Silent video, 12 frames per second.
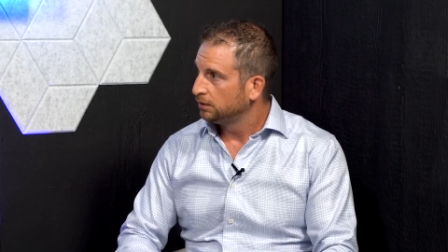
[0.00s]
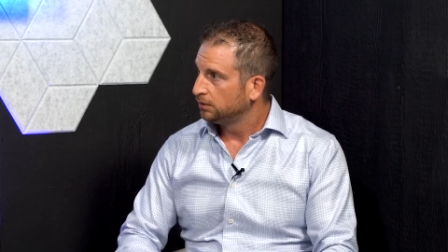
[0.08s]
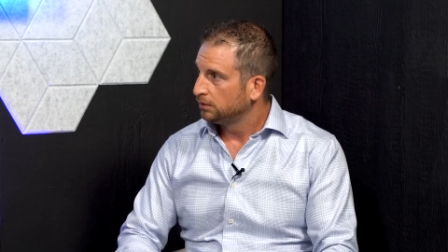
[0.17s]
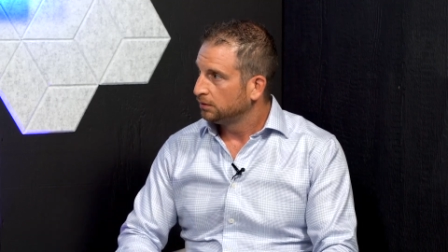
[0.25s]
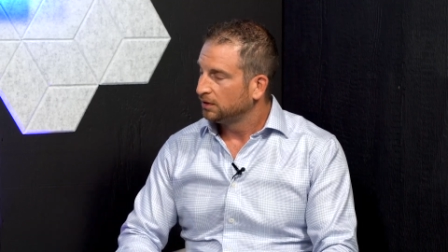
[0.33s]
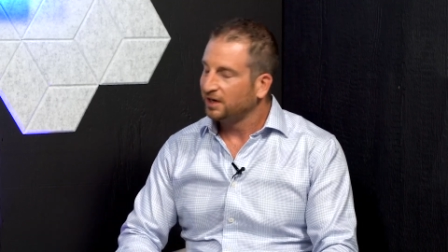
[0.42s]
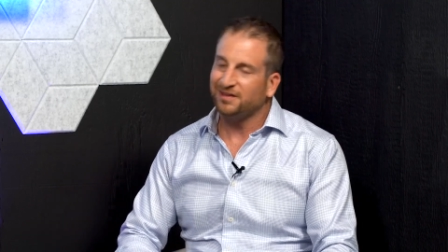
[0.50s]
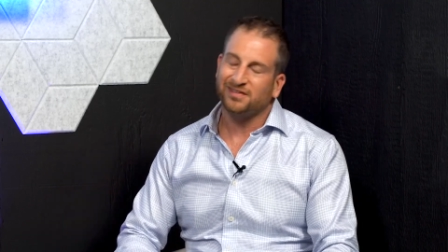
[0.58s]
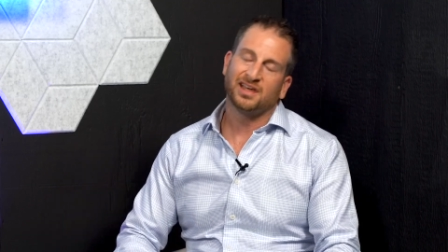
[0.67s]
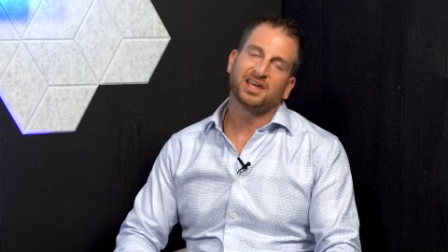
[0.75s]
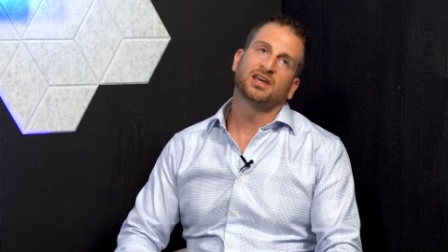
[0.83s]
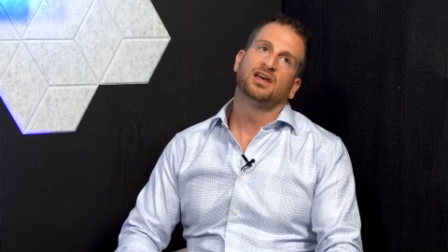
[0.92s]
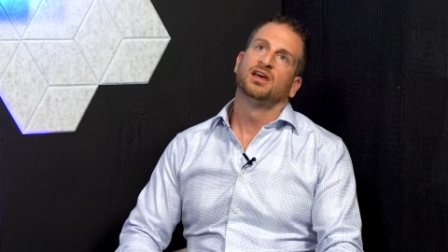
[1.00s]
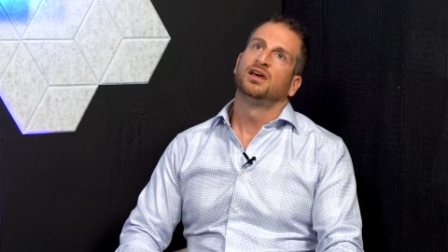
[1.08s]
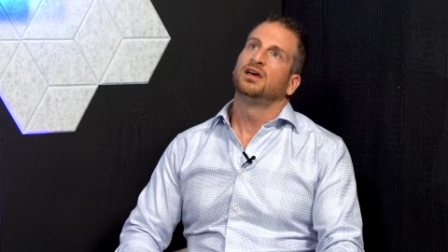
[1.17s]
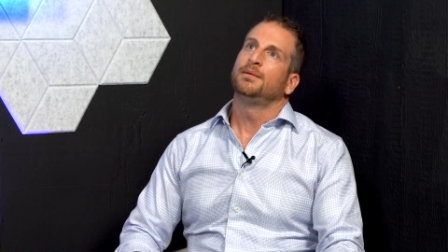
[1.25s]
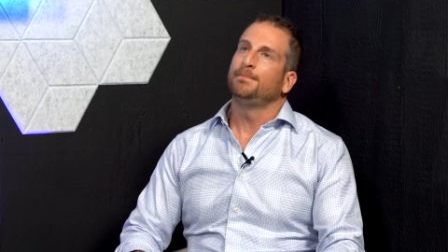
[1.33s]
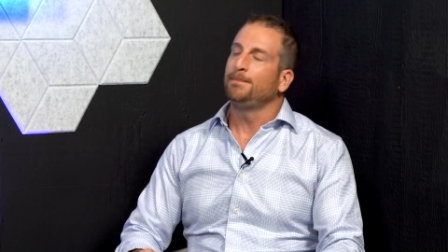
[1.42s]
And it's like,
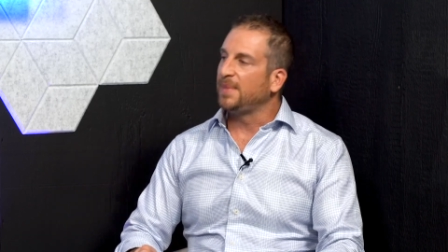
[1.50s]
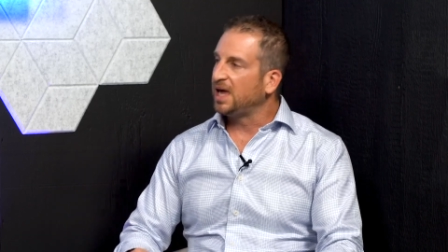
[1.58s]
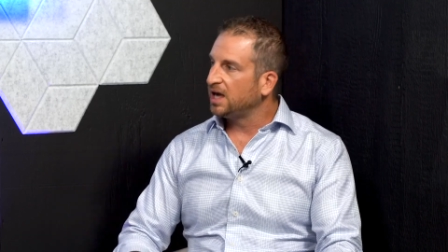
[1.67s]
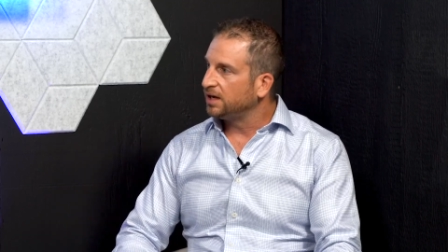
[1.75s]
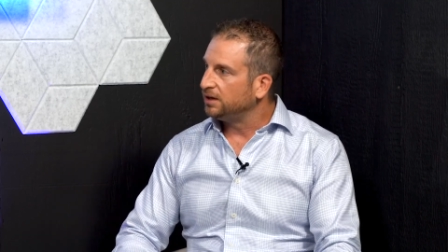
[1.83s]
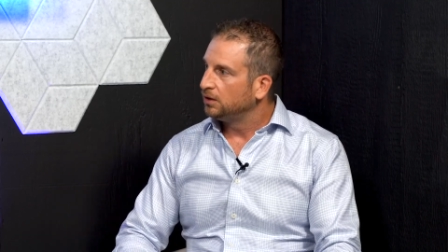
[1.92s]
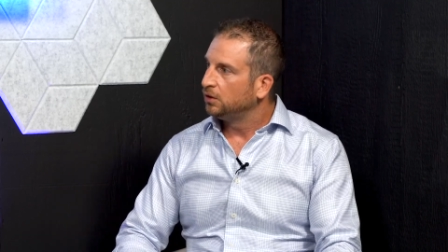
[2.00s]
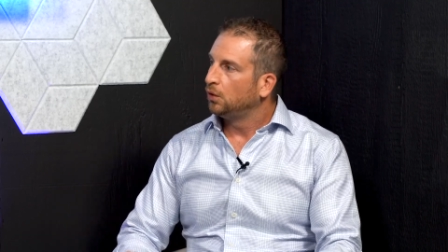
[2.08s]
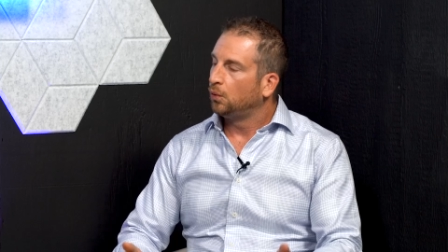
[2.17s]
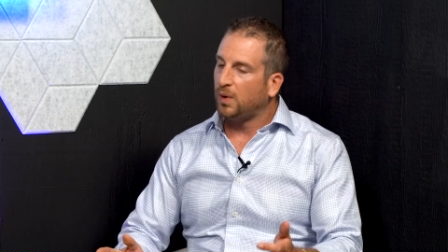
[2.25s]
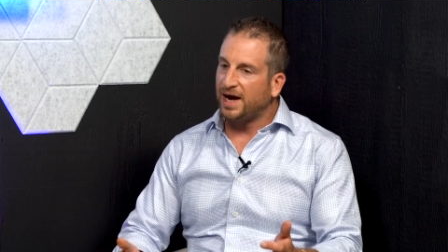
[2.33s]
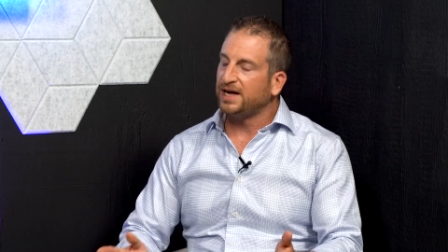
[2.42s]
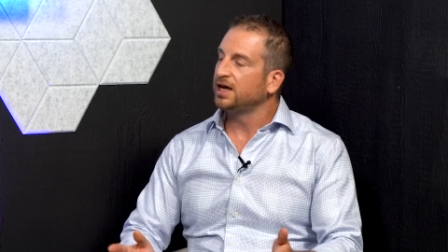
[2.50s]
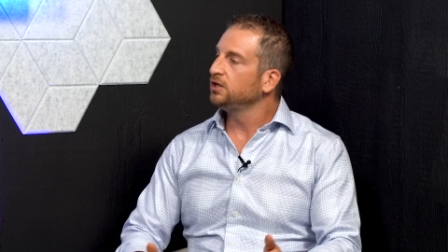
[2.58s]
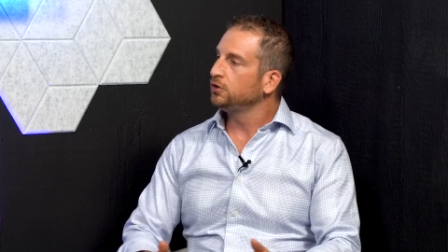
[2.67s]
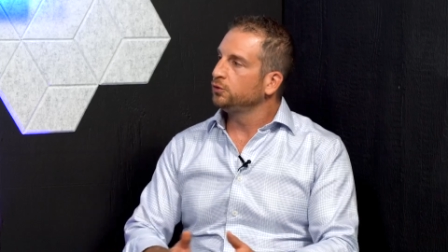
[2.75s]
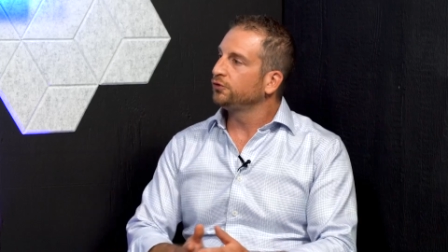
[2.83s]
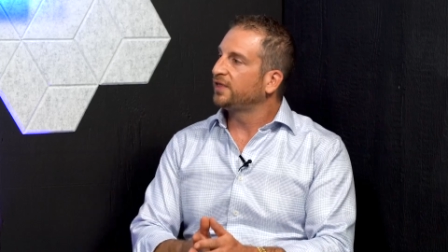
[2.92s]
man, why not
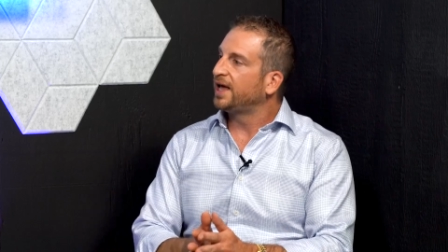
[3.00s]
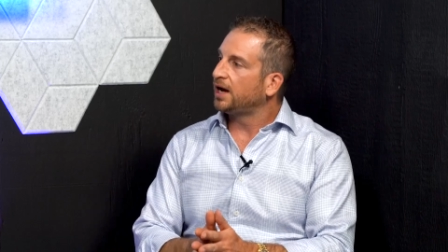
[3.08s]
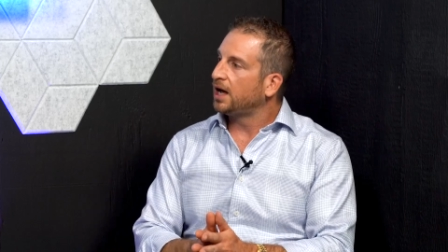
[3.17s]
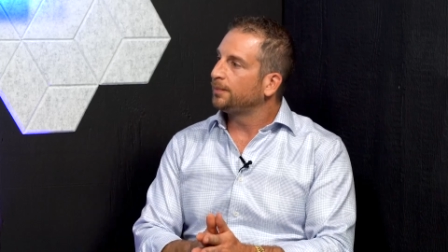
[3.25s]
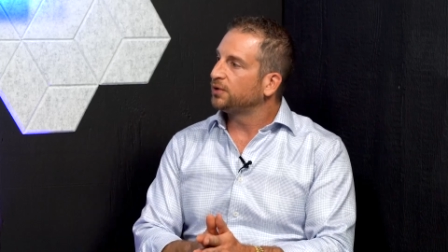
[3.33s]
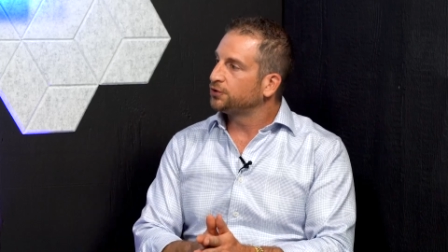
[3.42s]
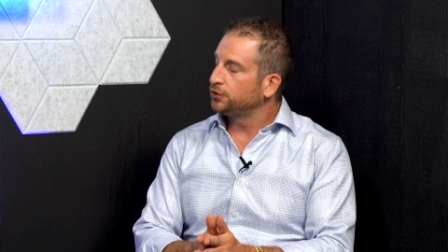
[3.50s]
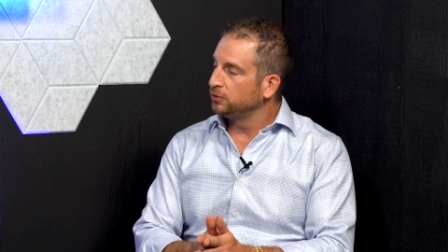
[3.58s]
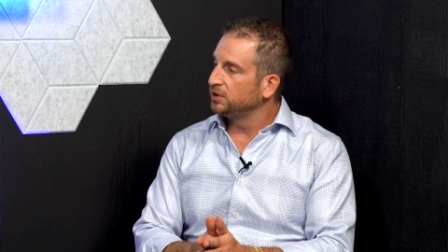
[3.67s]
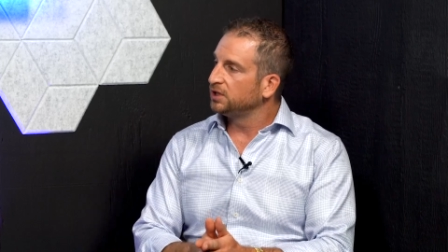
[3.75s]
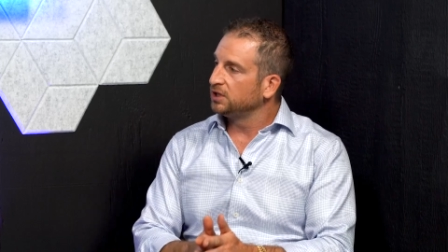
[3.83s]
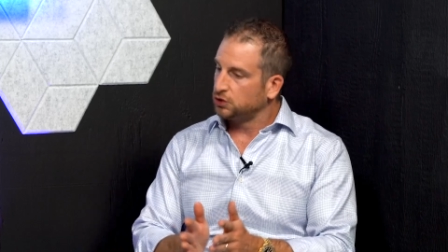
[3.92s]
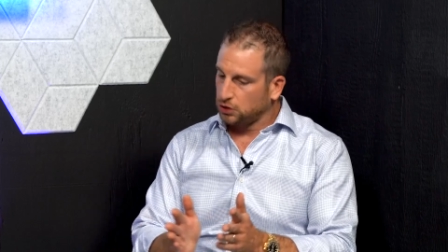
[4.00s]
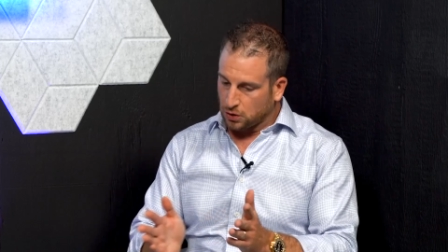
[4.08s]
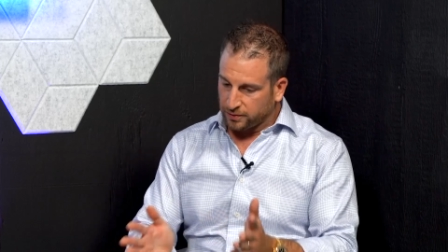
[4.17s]
use that opportunity to